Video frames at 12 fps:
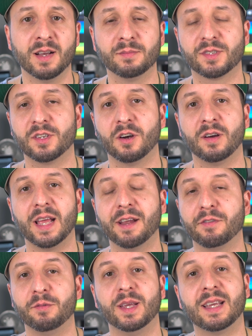So
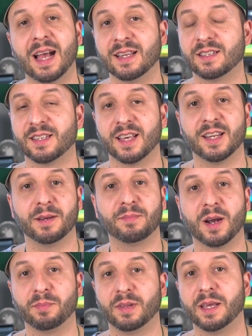every week I set up
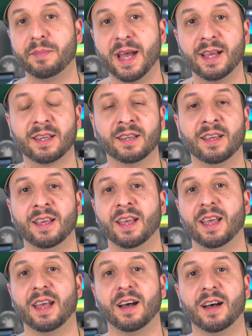our playback.
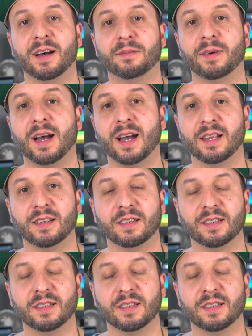I